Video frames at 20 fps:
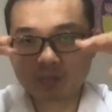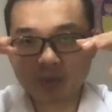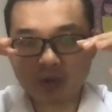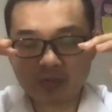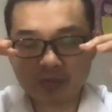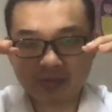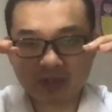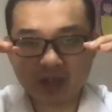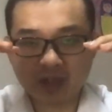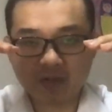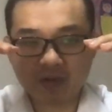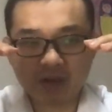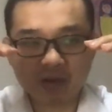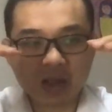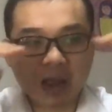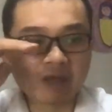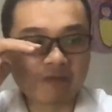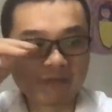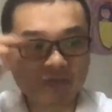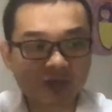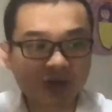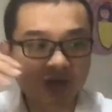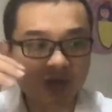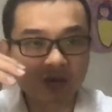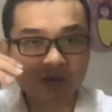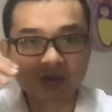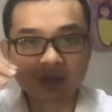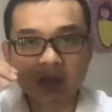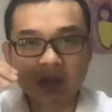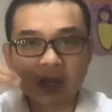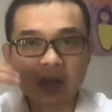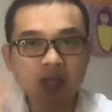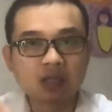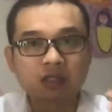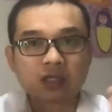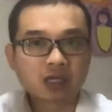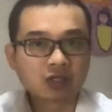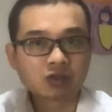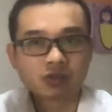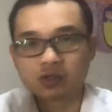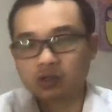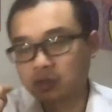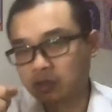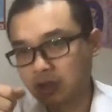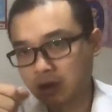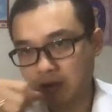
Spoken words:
both sides, right? I have video on that. It's actually on